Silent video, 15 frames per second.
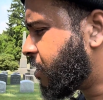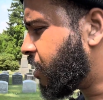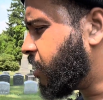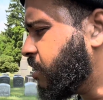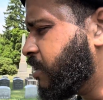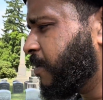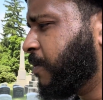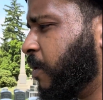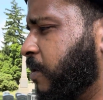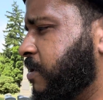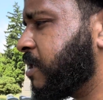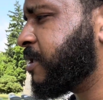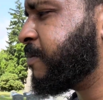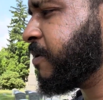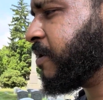Suppose the
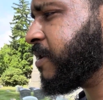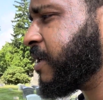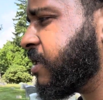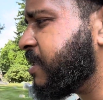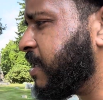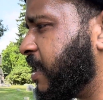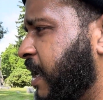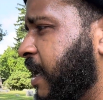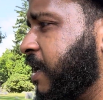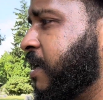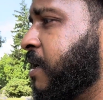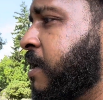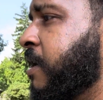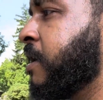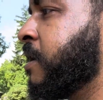spirit doesn't like,
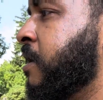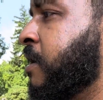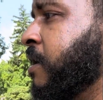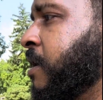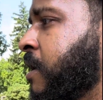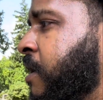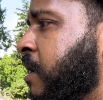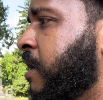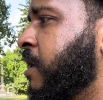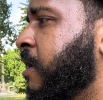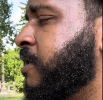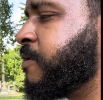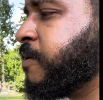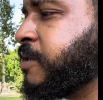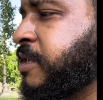
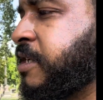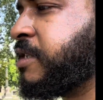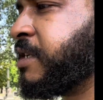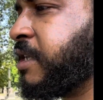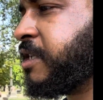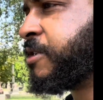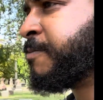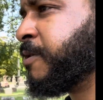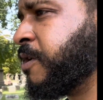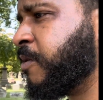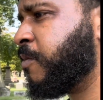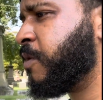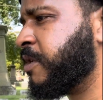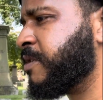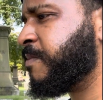so they say the spirit
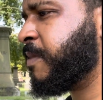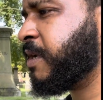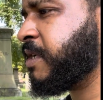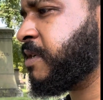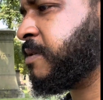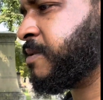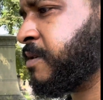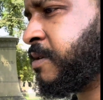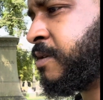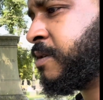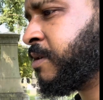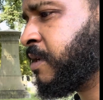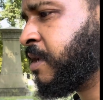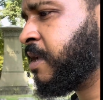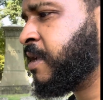wants money,
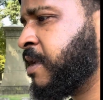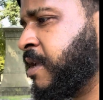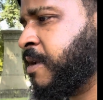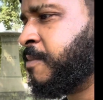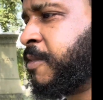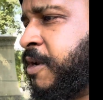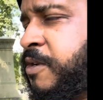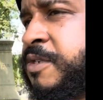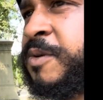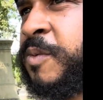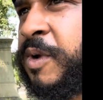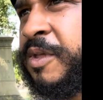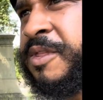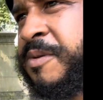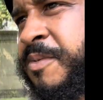but it's a
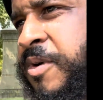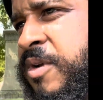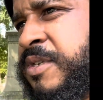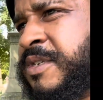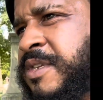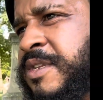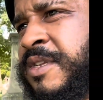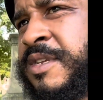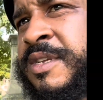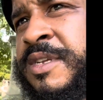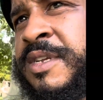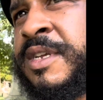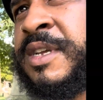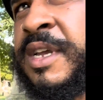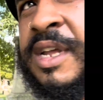wealthy person
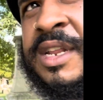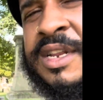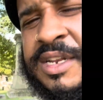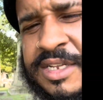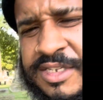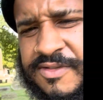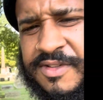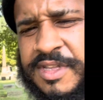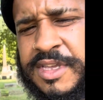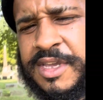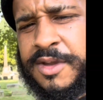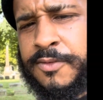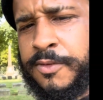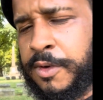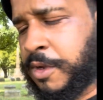and it doesn't really care
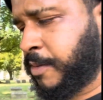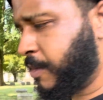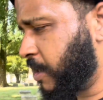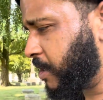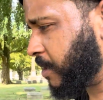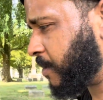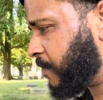for your money.